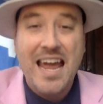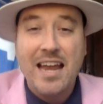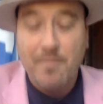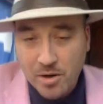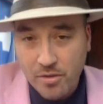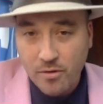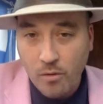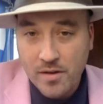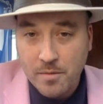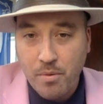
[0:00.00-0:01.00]
And I'm going to
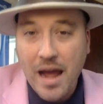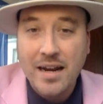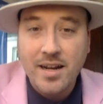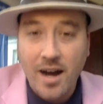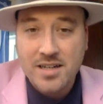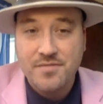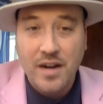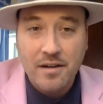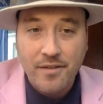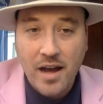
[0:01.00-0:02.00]
throw in the Brad Cox
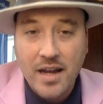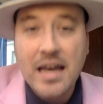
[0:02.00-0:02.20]
verifying.